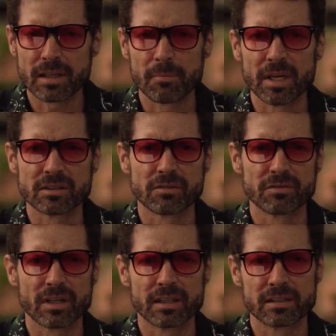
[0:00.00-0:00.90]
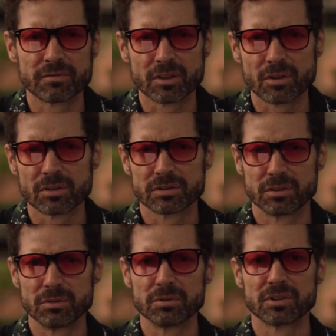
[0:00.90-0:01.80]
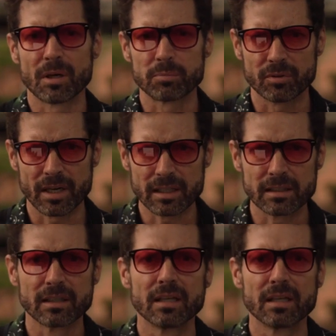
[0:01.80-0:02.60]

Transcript: that makes it very difficult to separate